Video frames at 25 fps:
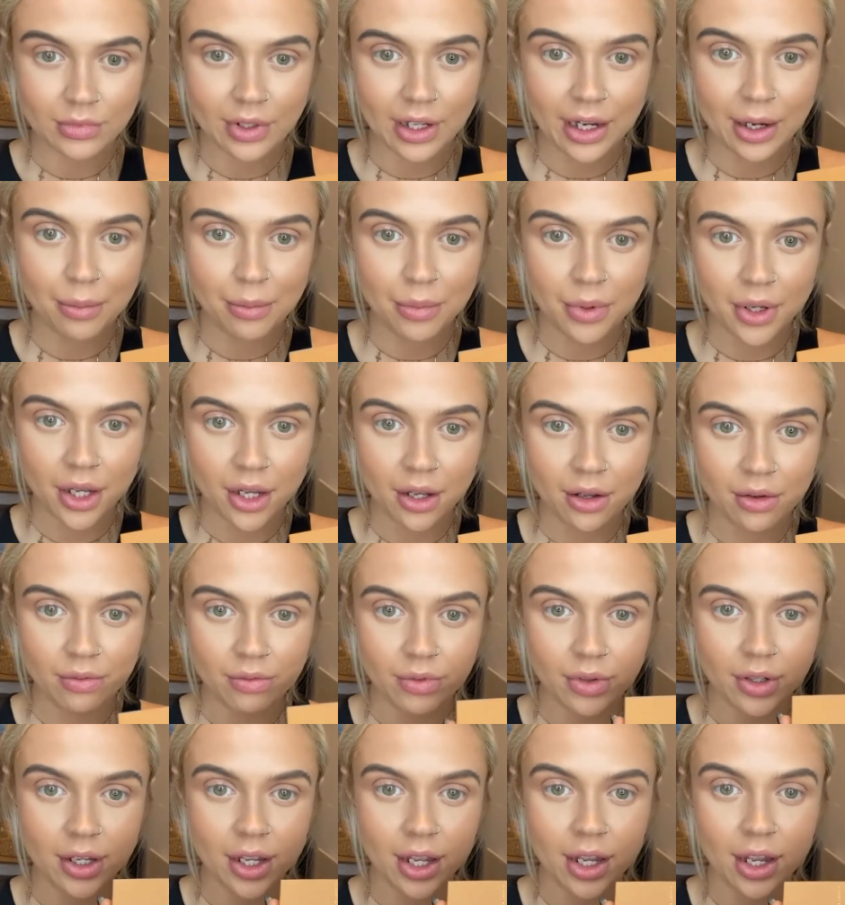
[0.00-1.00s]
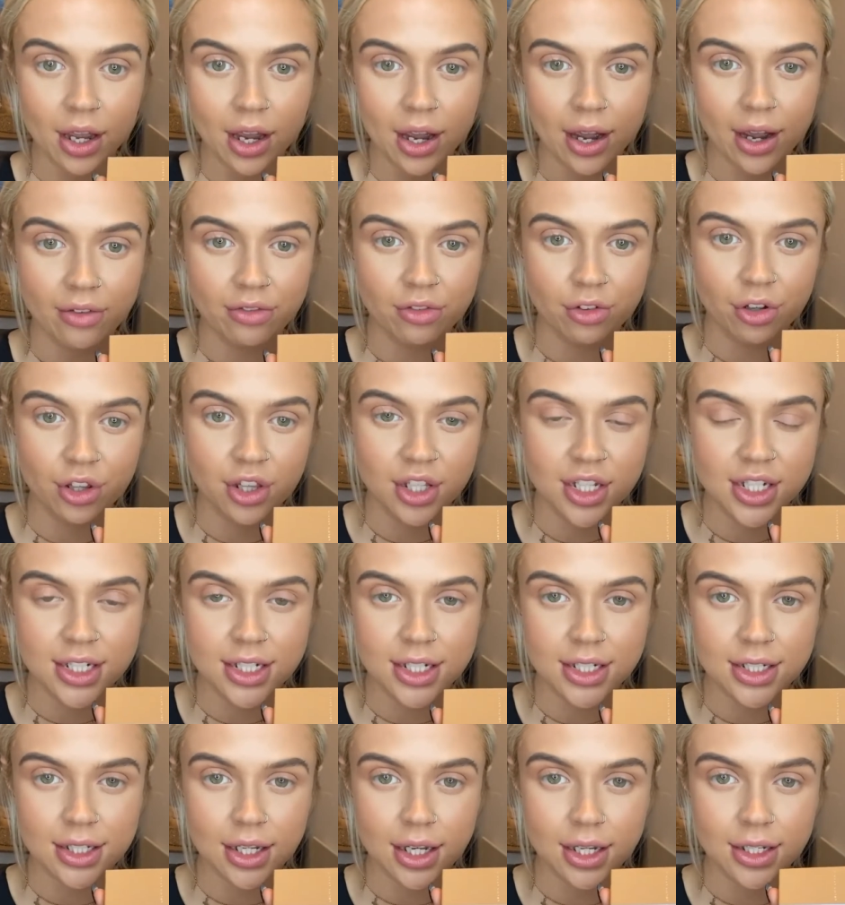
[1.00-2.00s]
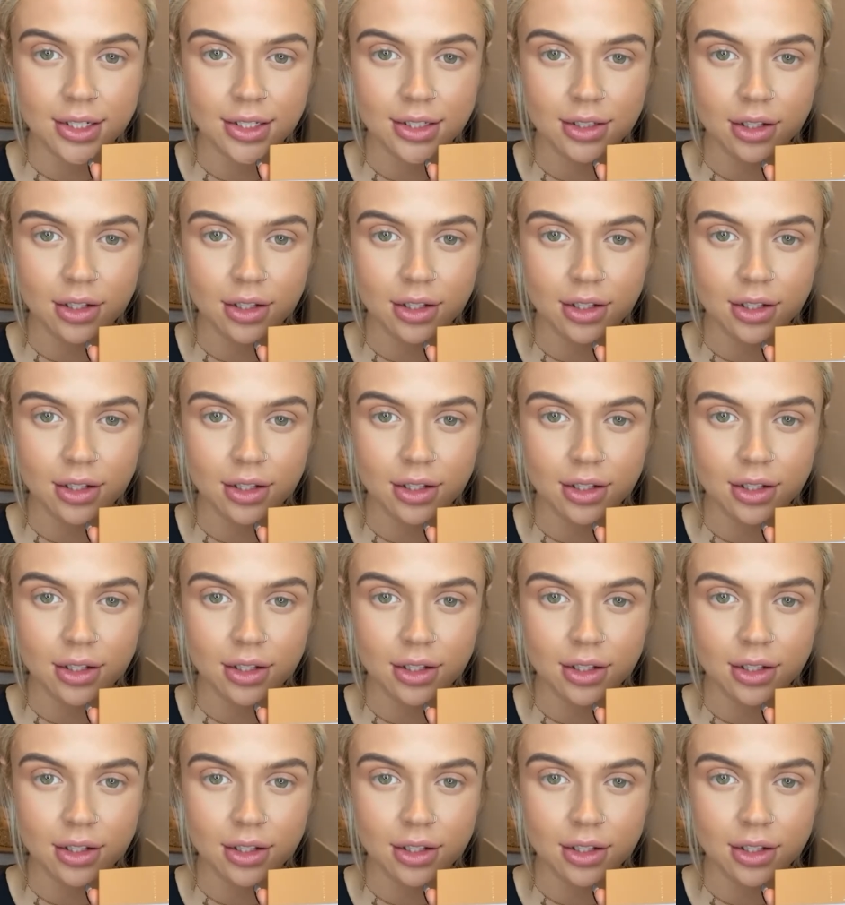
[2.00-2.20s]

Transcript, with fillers: amber. Okay, I have cut these to size,